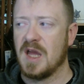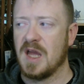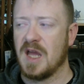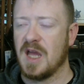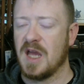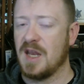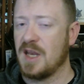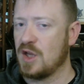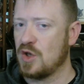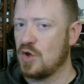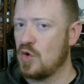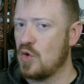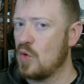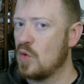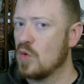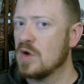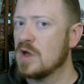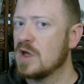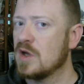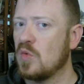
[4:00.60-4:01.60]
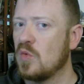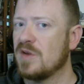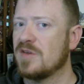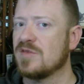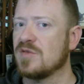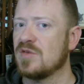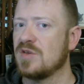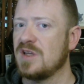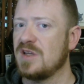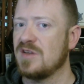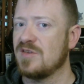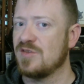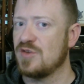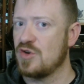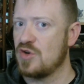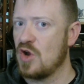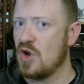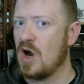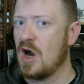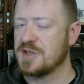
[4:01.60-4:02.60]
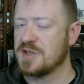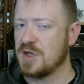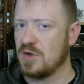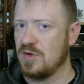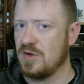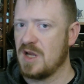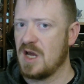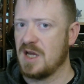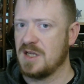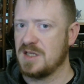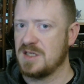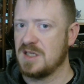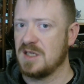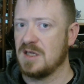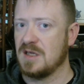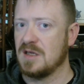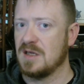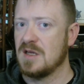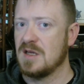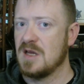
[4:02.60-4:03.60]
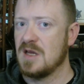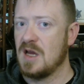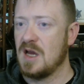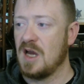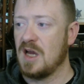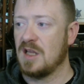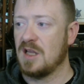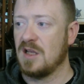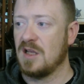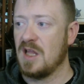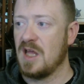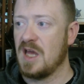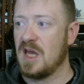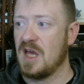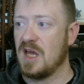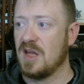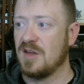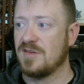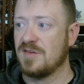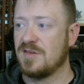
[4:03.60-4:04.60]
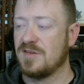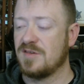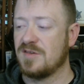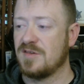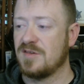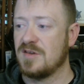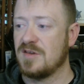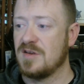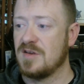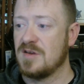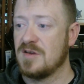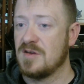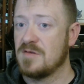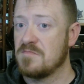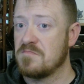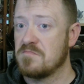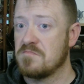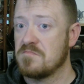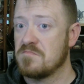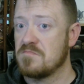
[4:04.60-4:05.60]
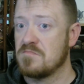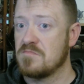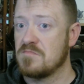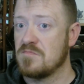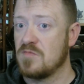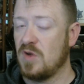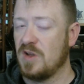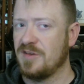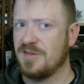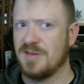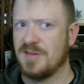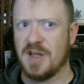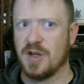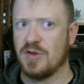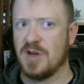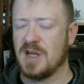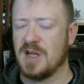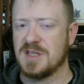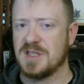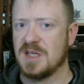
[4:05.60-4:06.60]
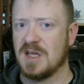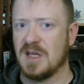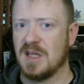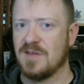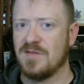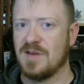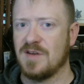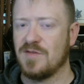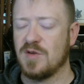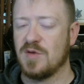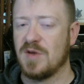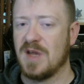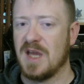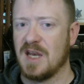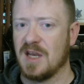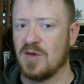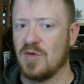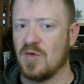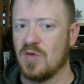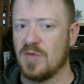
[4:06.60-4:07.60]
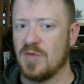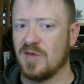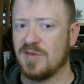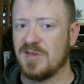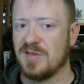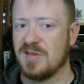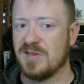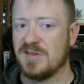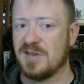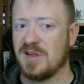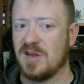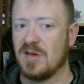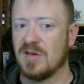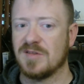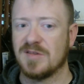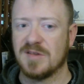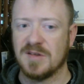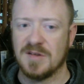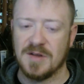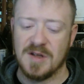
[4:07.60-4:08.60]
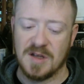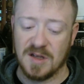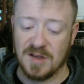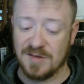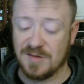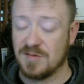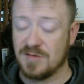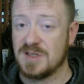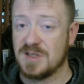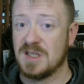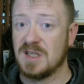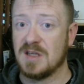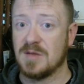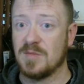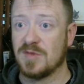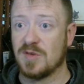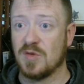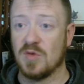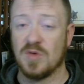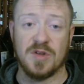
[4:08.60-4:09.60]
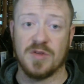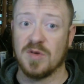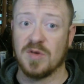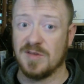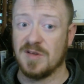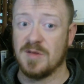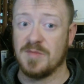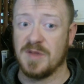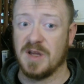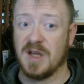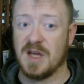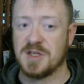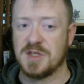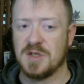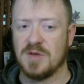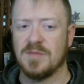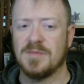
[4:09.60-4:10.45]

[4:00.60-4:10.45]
and ignoring a wizard is not a good idea. Unless, well, it's not a good idea even if you can't ignore most of the CRs, because your DM is going to throw something at you.